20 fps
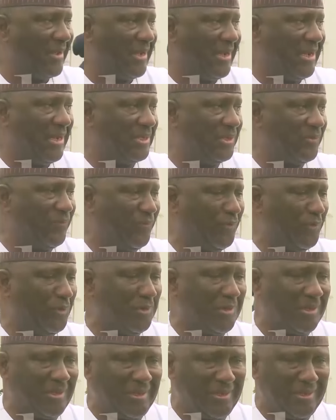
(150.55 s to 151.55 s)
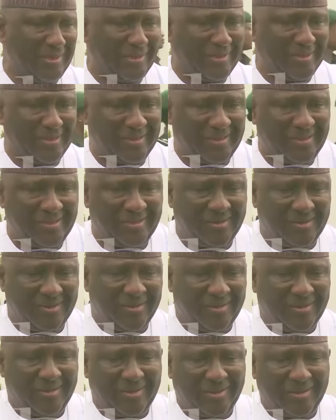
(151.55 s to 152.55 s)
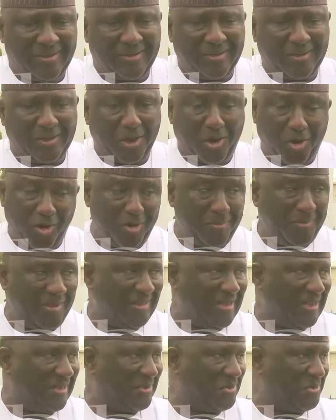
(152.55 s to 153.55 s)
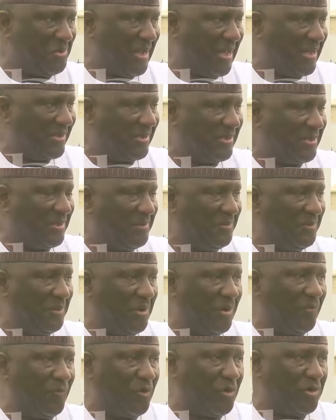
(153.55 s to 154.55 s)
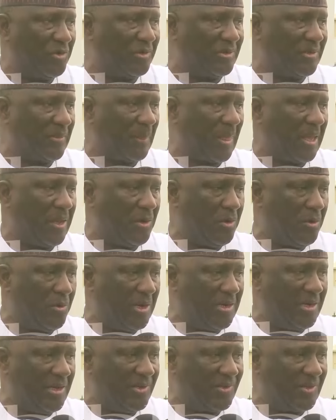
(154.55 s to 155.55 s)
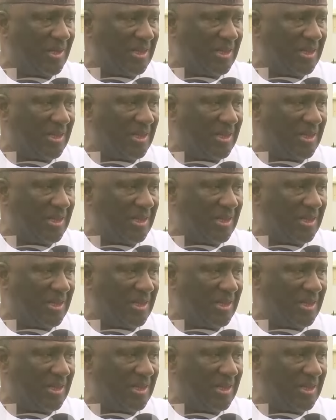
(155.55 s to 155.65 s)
As for the economy that you asked, of course, when His